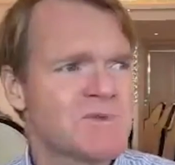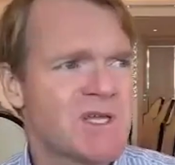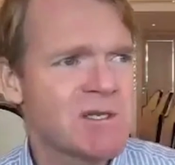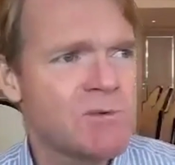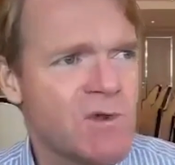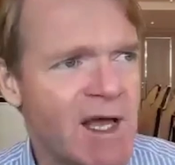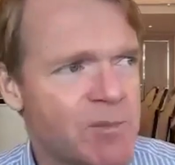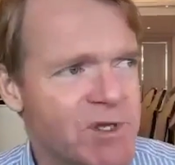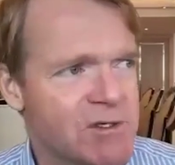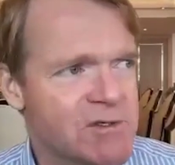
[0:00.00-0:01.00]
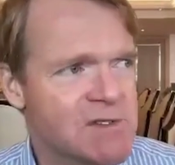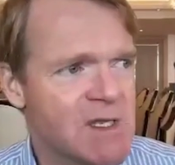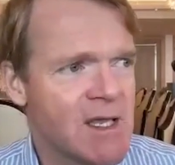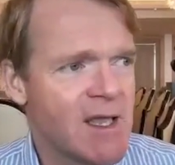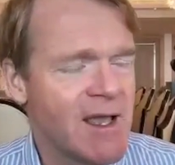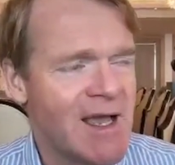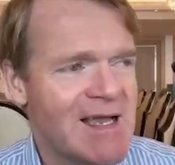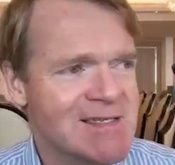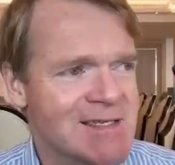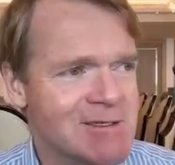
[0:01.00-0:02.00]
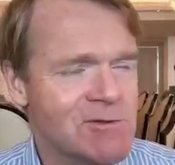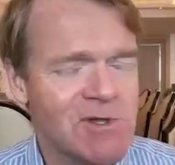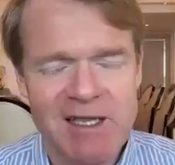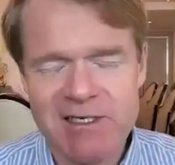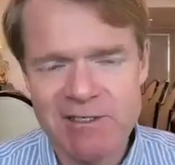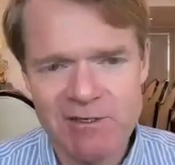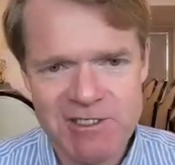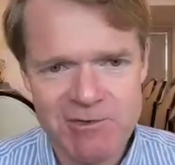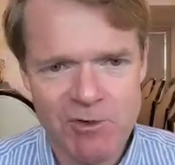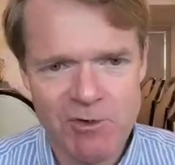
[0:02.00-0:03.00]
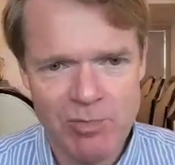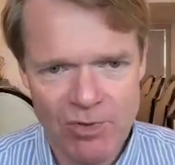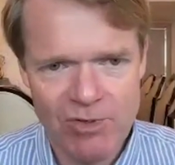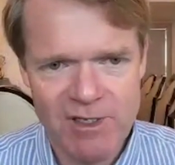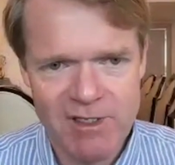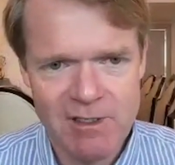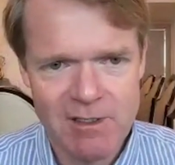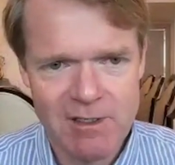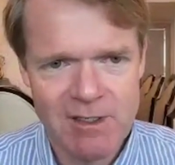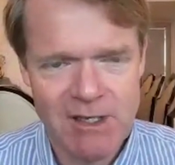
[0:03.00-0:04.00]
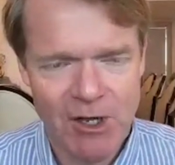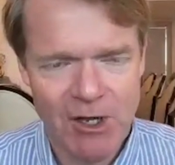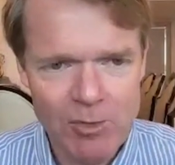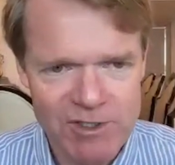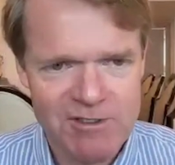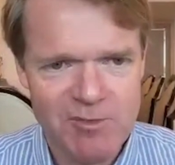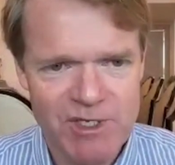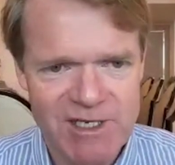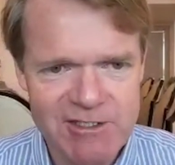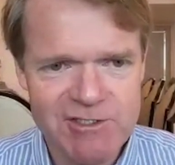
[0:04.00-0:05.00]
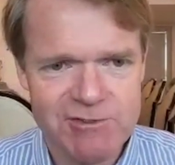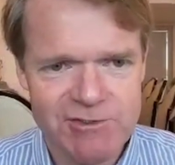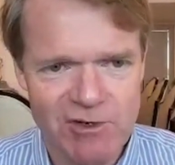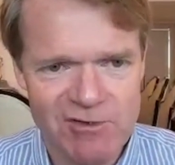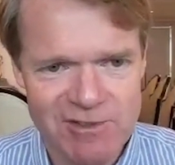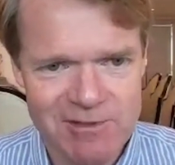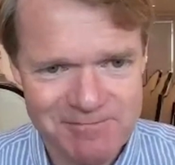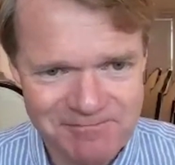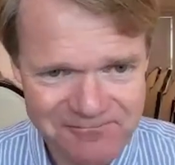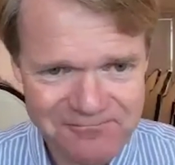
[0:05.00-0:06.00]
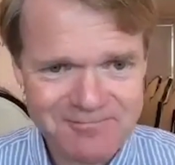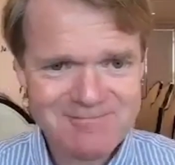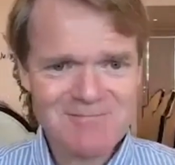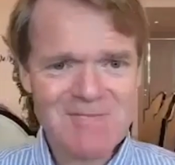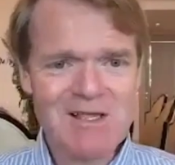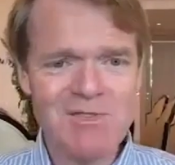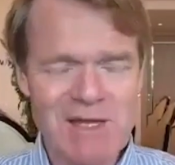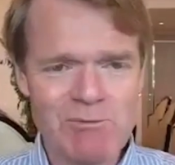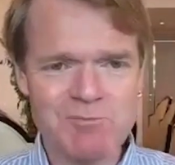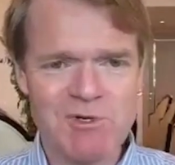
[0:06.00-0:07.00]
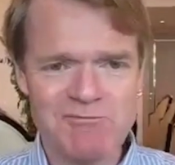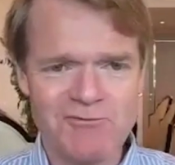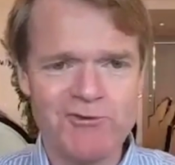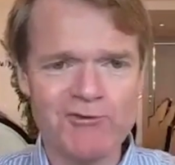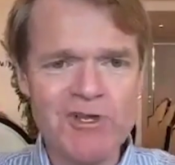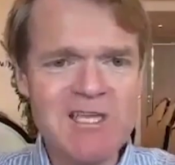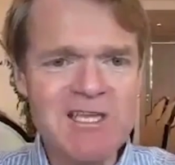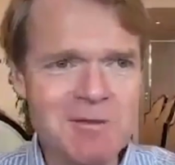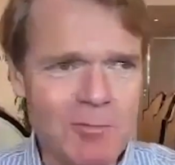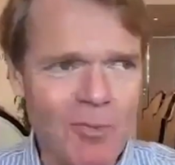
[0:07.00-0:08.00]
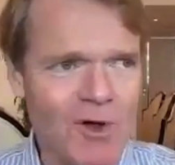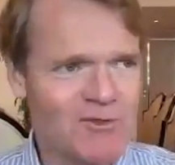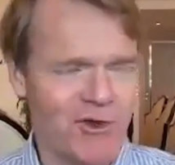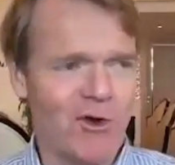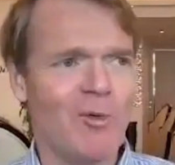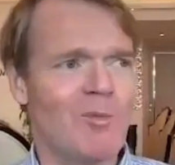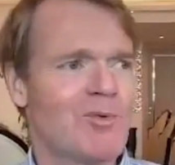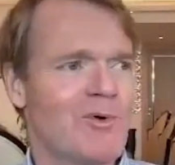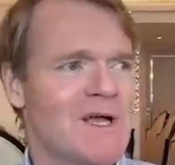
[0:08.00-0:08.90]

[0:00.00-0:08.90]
I'm telling you all that because as a little 8-9-year-old boy, I wanted to be an engine driver. That was my dream job.